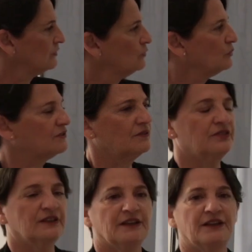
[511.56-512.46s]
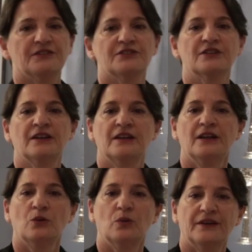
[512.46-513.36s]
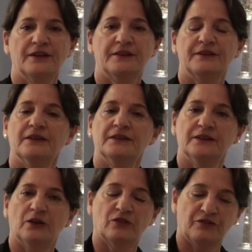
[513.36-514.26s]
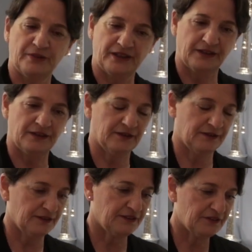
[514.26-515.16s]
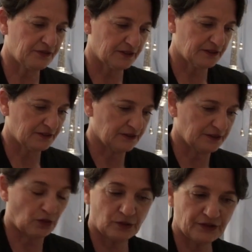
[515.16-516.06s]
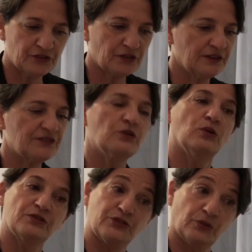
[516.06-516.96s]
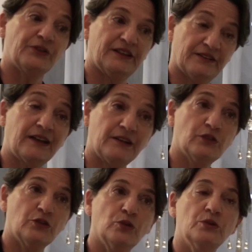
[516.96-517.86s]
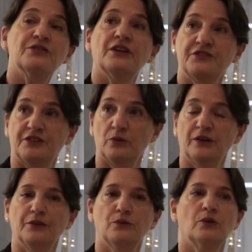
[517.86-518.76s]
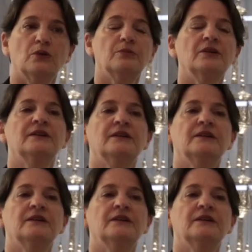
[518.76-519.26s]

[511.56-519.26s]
Jews in Venice were of many different origins, also the Italian Jews, as they were in Rome,